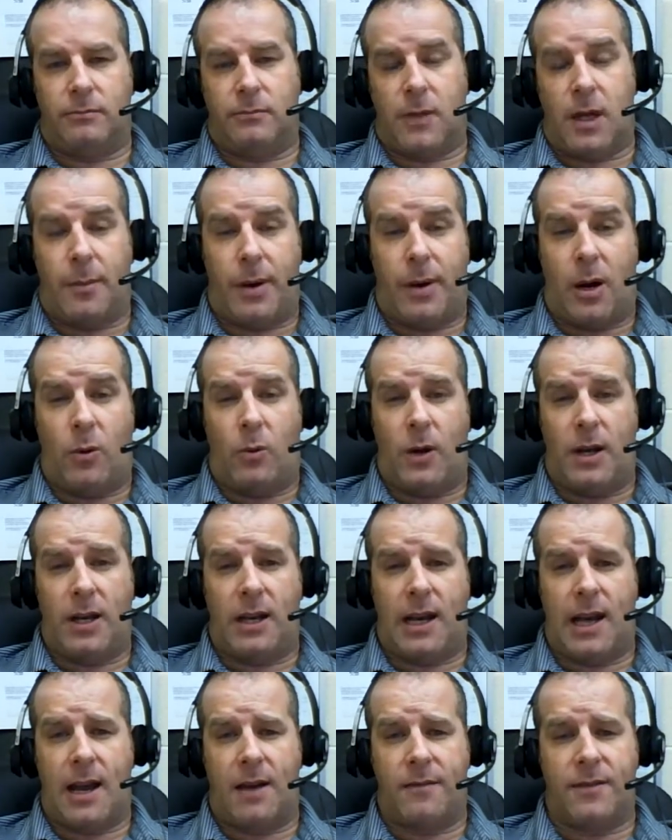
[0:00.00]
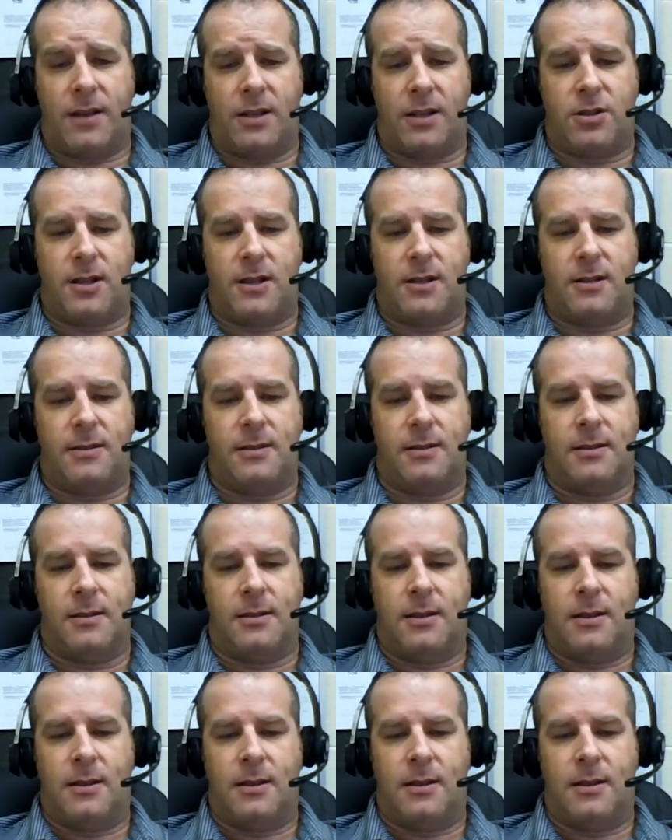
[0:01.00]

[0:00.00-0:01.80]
about 1.5 inches,